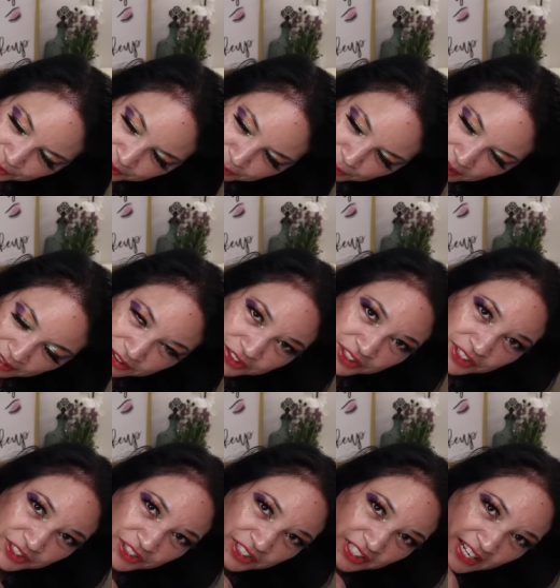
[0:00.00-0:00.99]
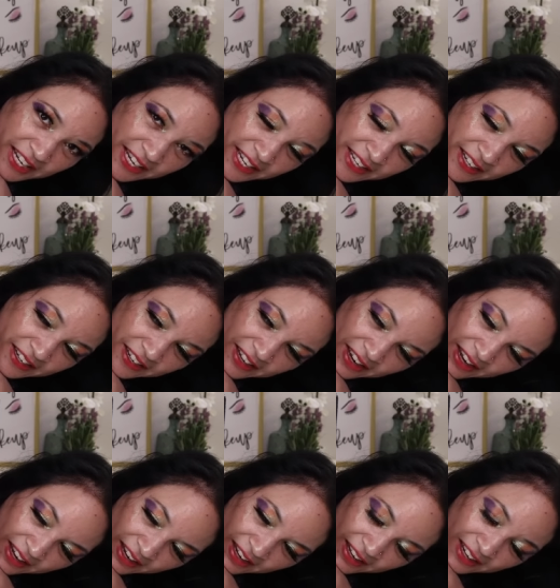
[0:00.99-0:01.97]
what the box looks like.
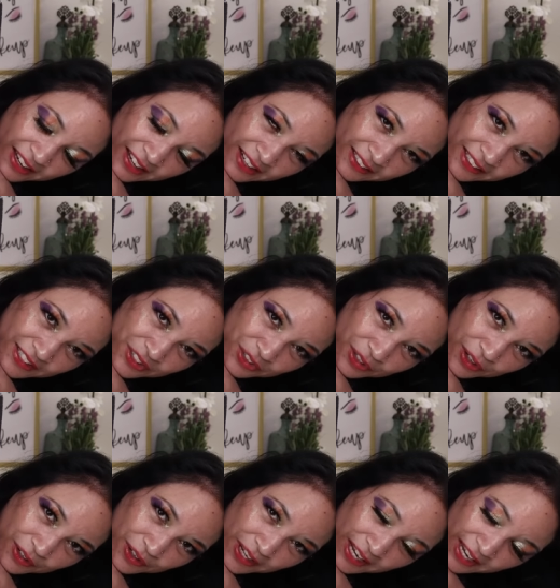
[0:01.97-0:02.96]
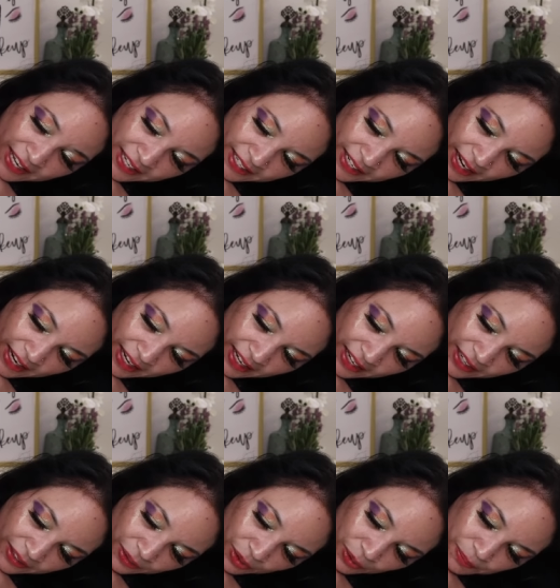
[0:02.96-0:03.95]
And let's go ahead
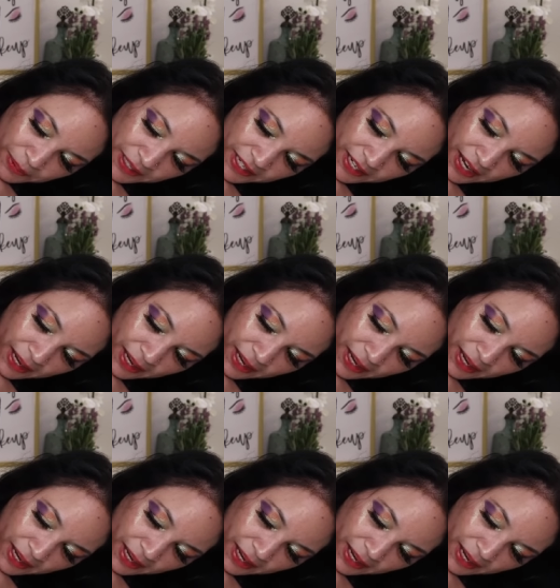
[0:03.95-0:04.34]
and open it